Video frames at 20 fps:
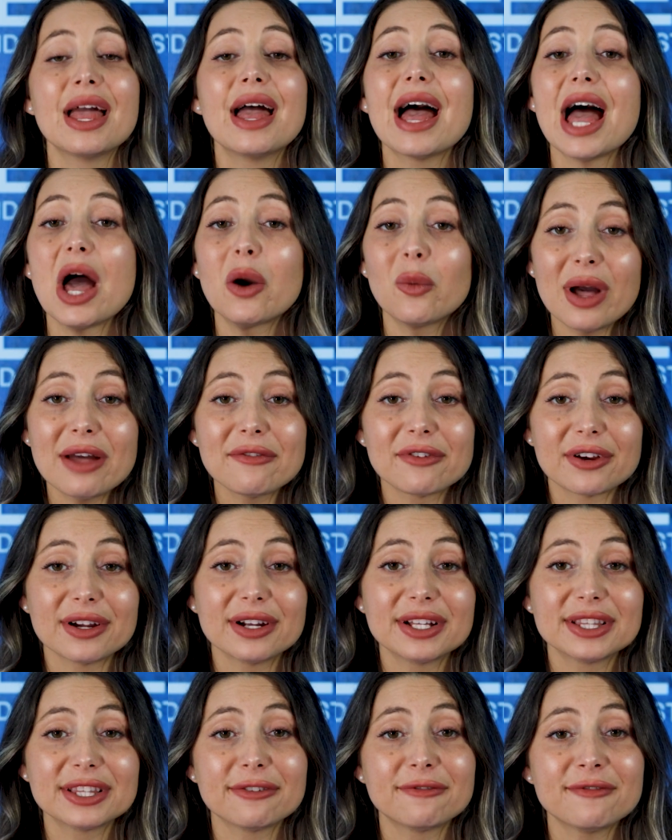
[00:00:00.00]
However,
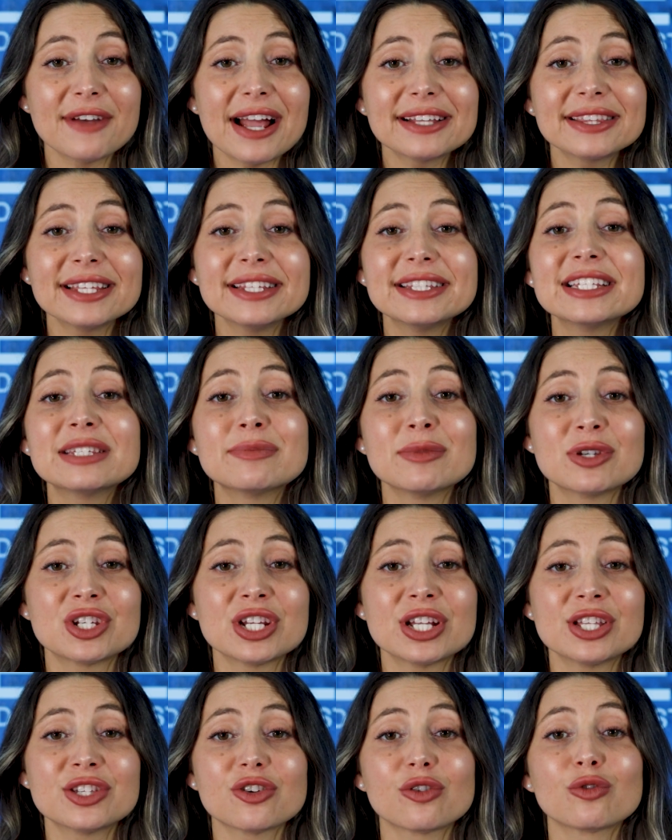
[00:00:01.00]
the fact that these
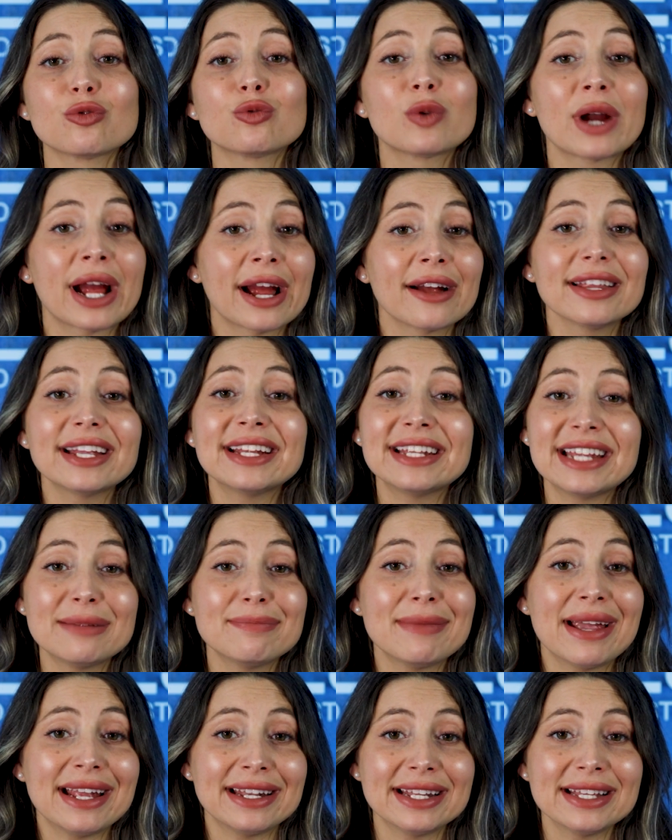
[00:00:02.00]
machines rarely need
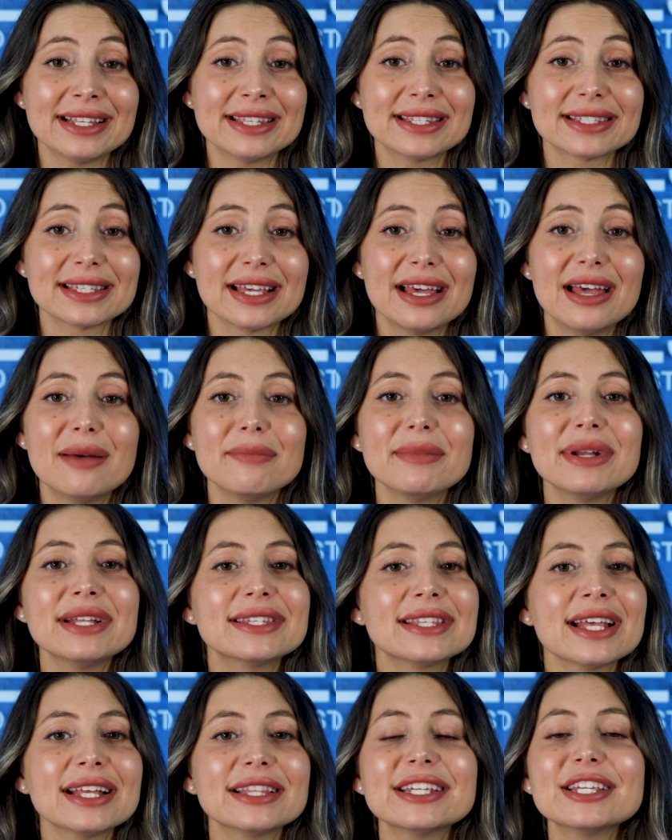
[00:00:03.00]
maintenance means
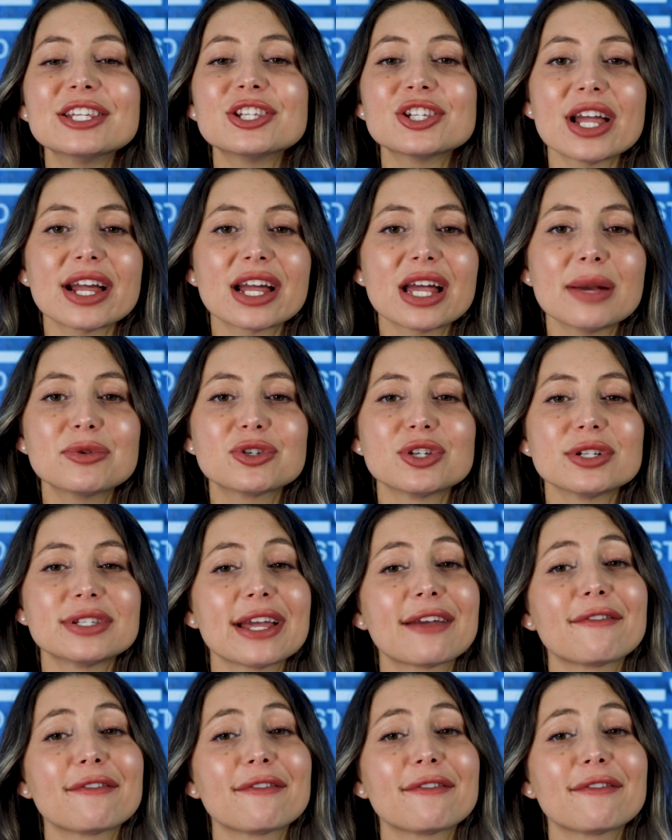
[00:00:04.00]
that these checkups should take